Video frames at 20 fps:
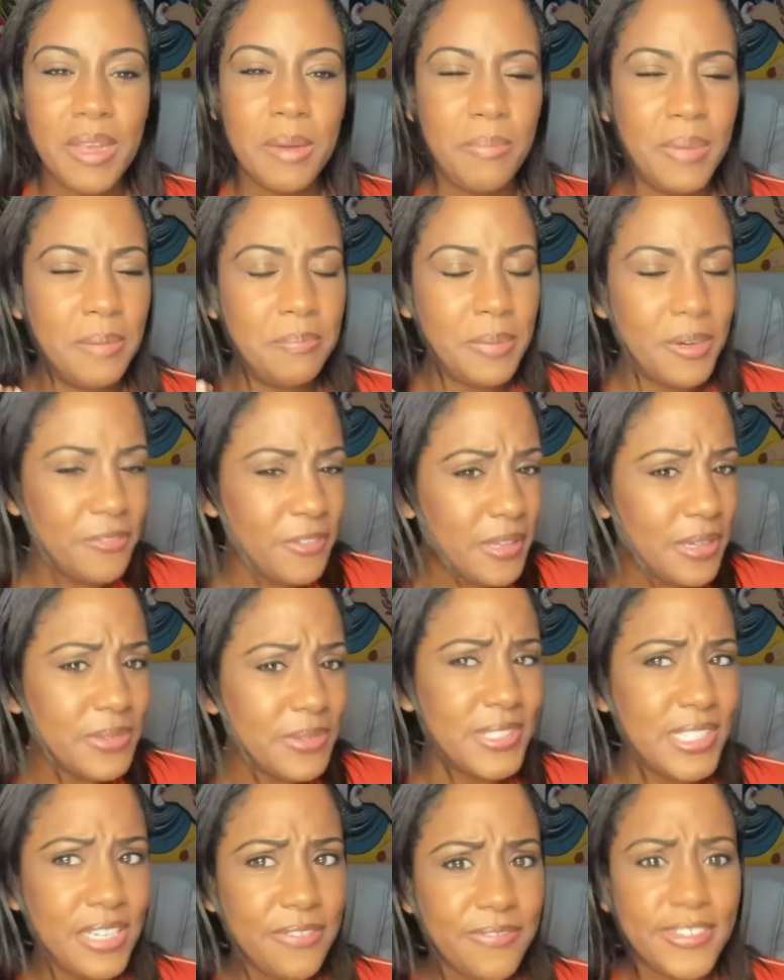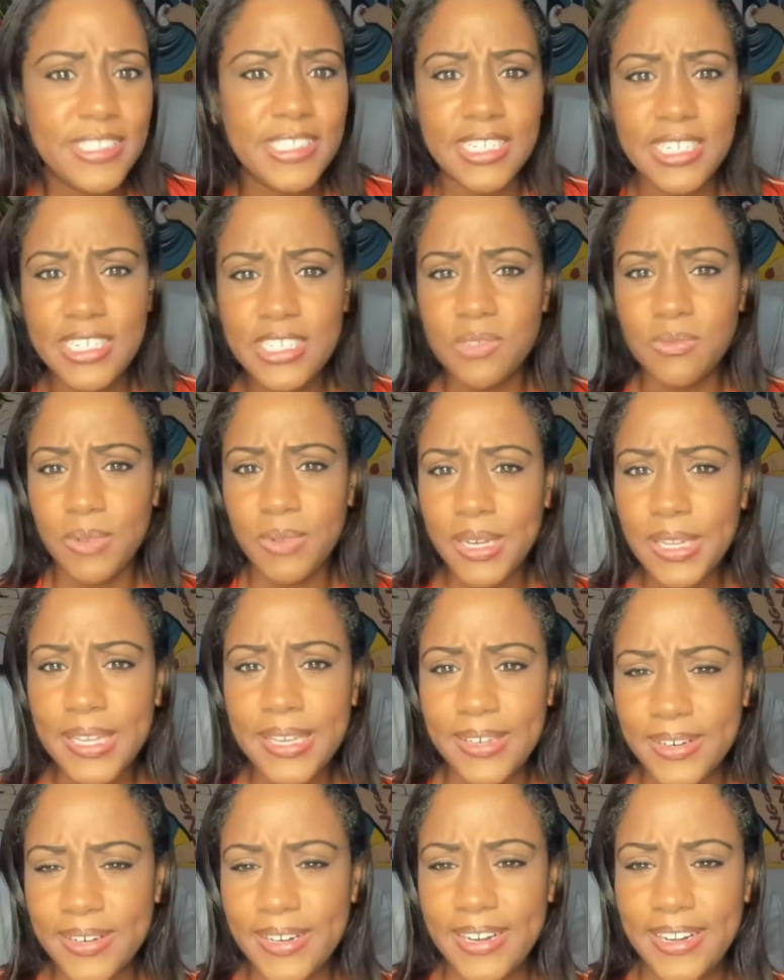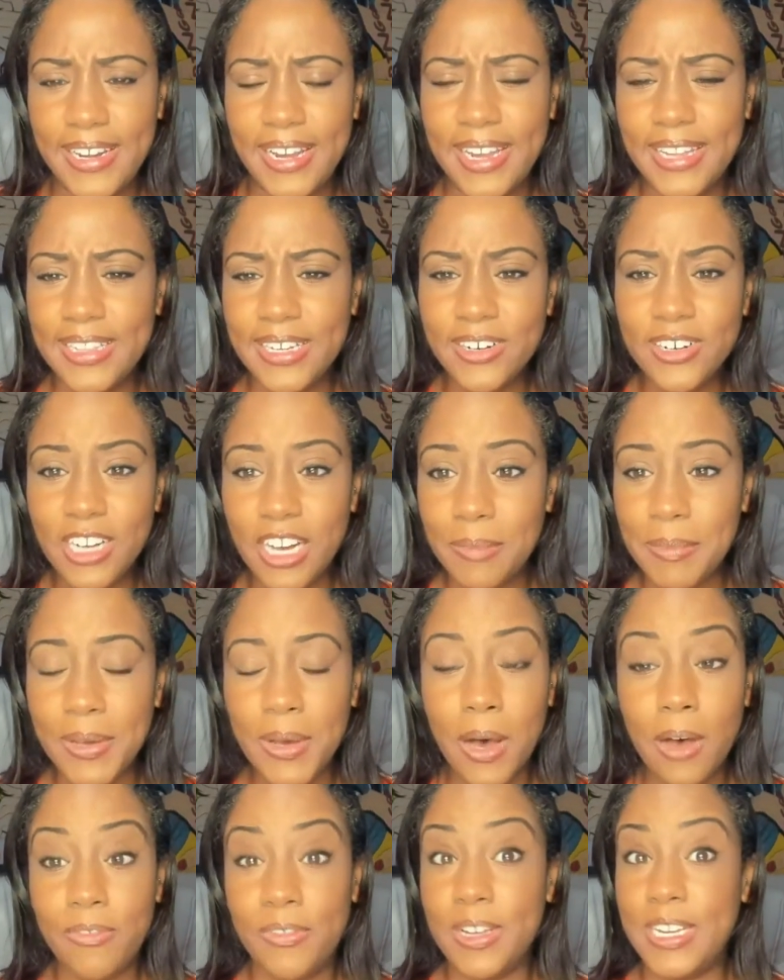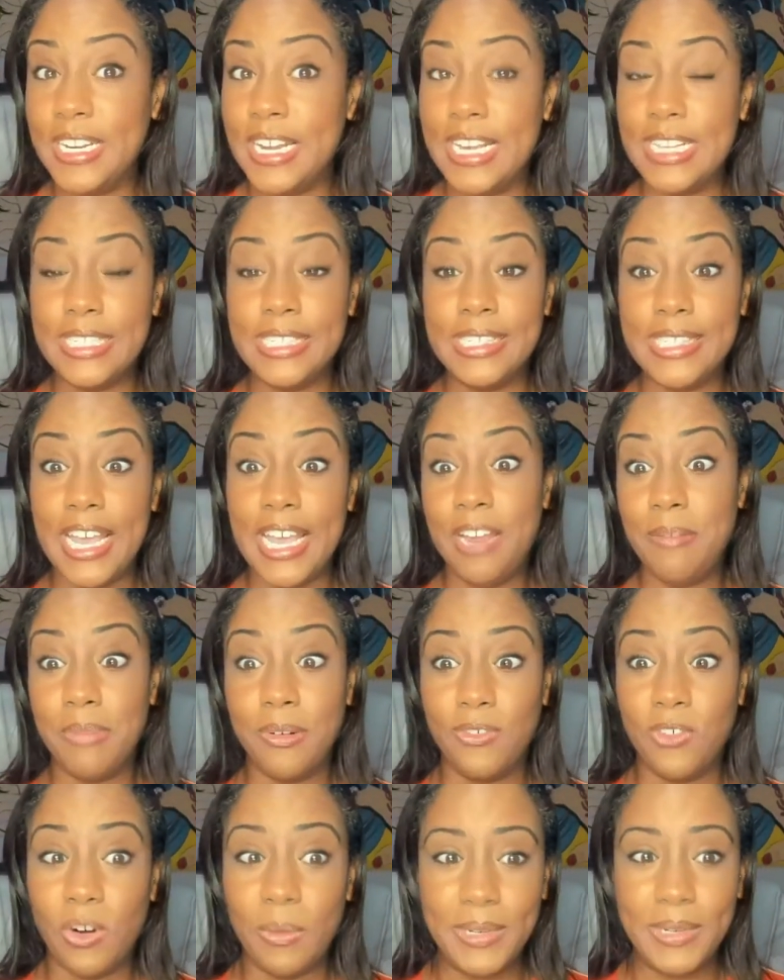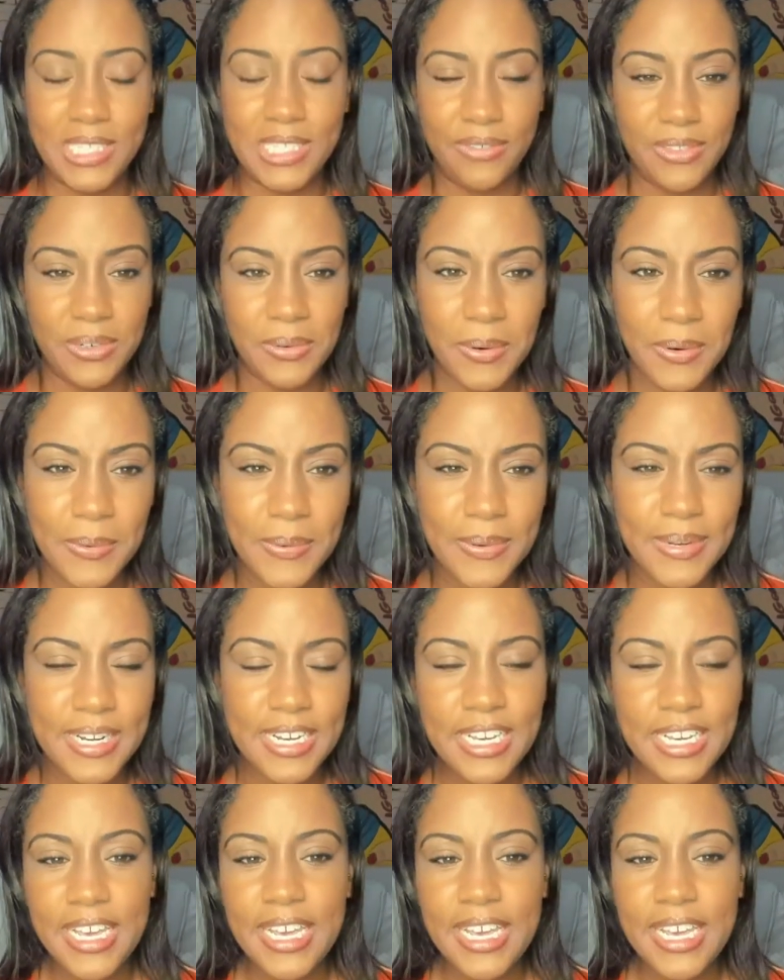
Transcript: But Buffalo's defense is really good, and they're coming off an insane performance of their own.